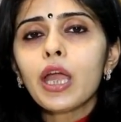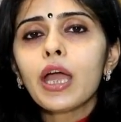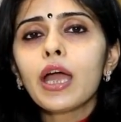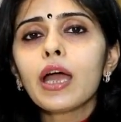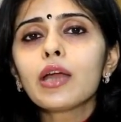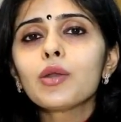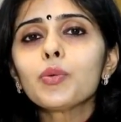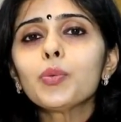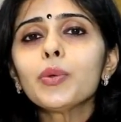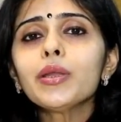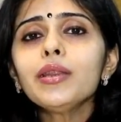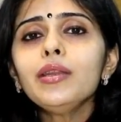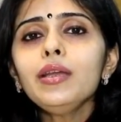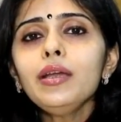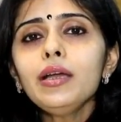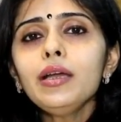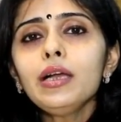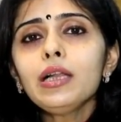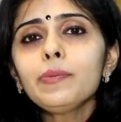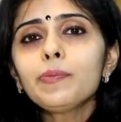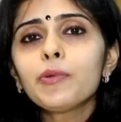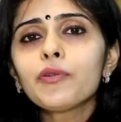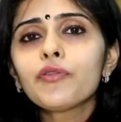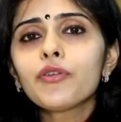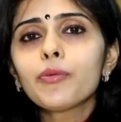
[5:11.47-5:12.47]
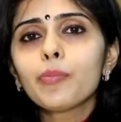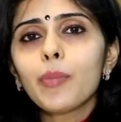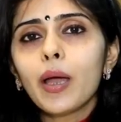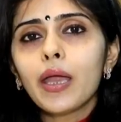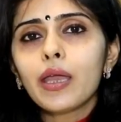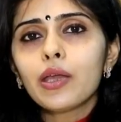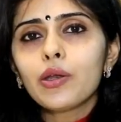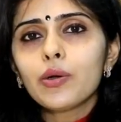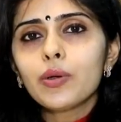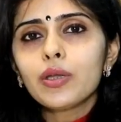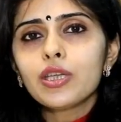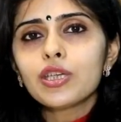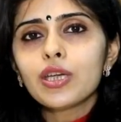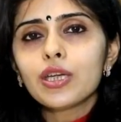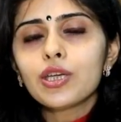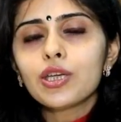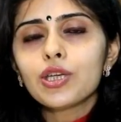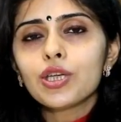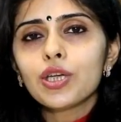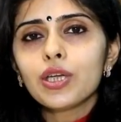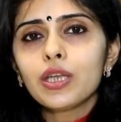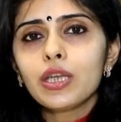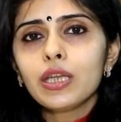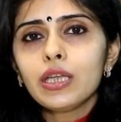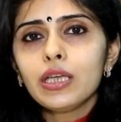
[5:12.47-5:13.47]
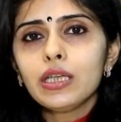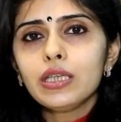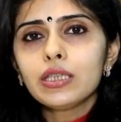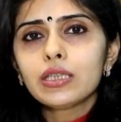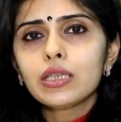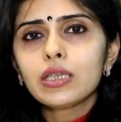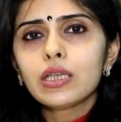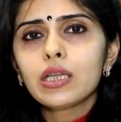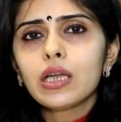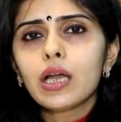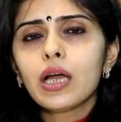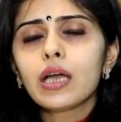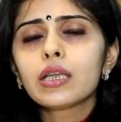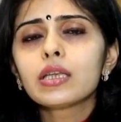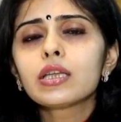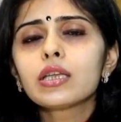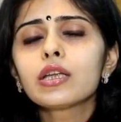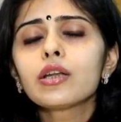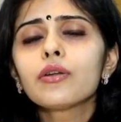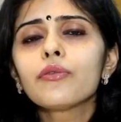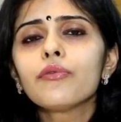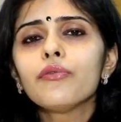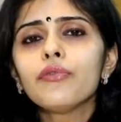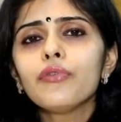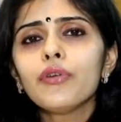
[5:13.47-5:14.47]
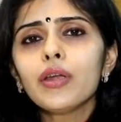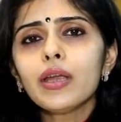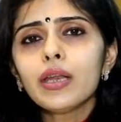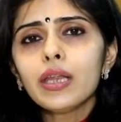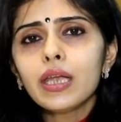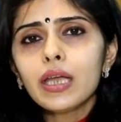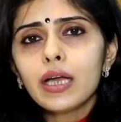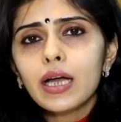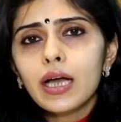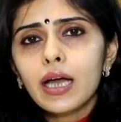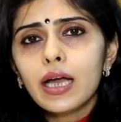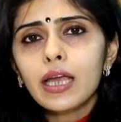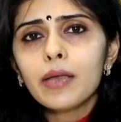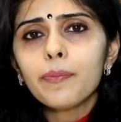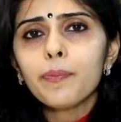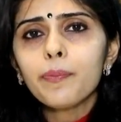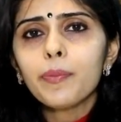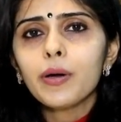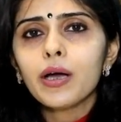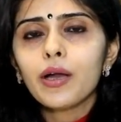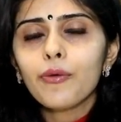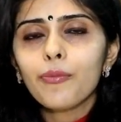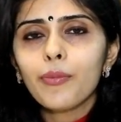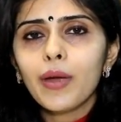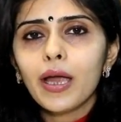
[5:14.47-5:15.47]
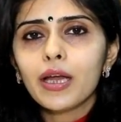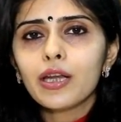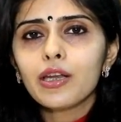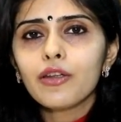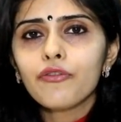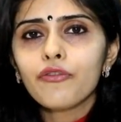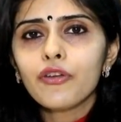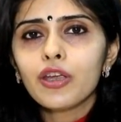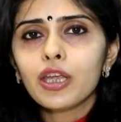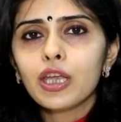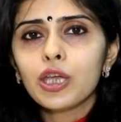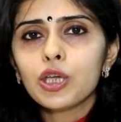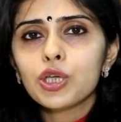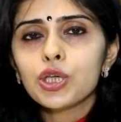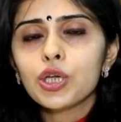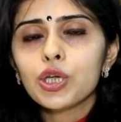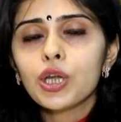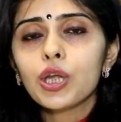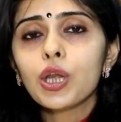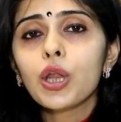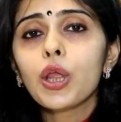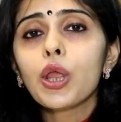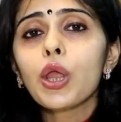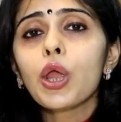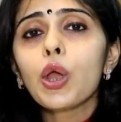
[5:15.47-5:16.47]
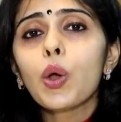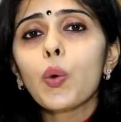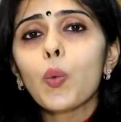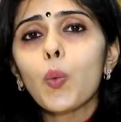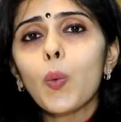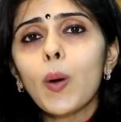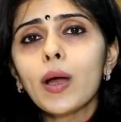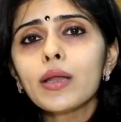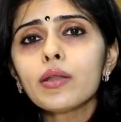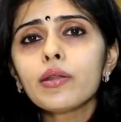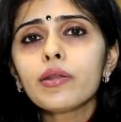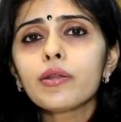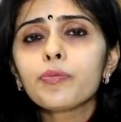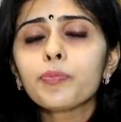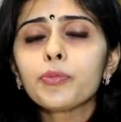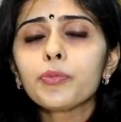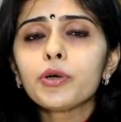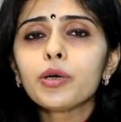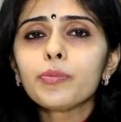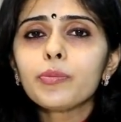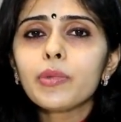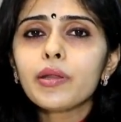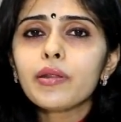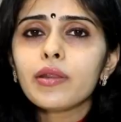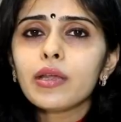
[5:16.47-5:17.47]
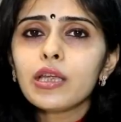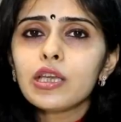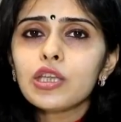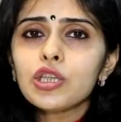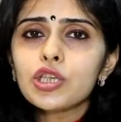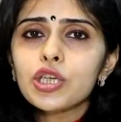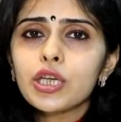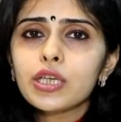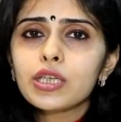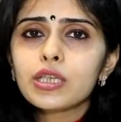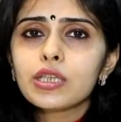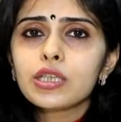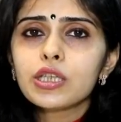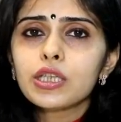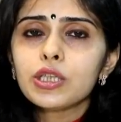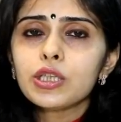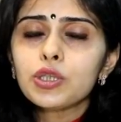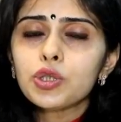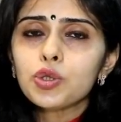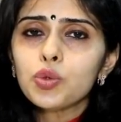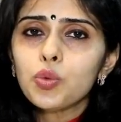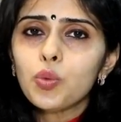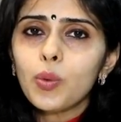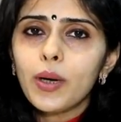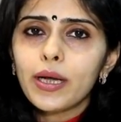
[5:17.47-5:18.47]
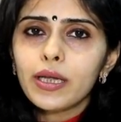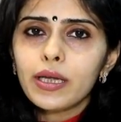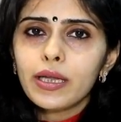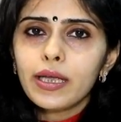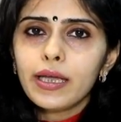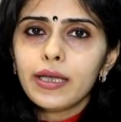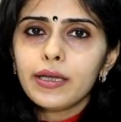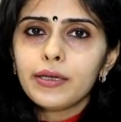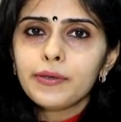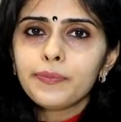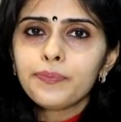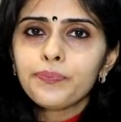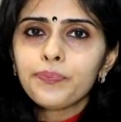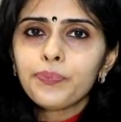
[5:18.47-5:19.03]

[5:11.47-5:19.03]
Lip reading: and with the help of a microinjection needle under a very high power magnification, one sperm is injected into one egg.